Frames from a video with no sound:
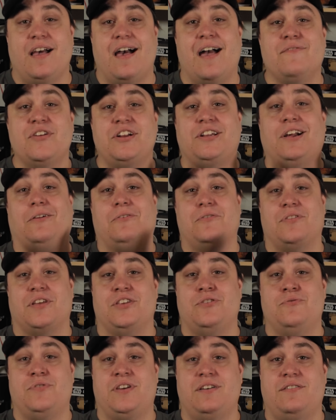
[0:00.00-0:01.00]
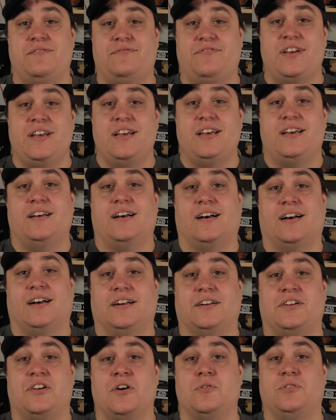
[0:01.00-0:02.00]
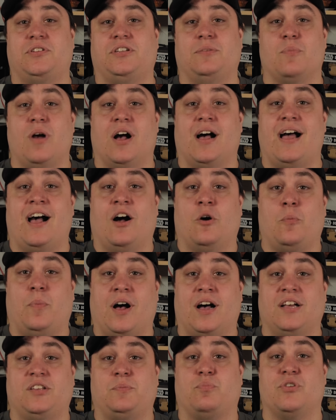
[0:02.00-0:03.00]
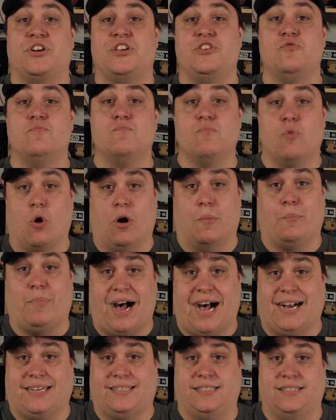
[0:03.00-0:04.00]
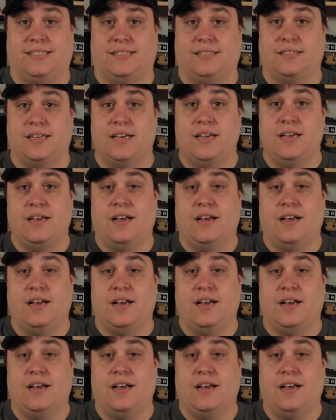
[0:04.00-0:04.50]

Every dollar that you give uh, goes to help us bring you more boxes.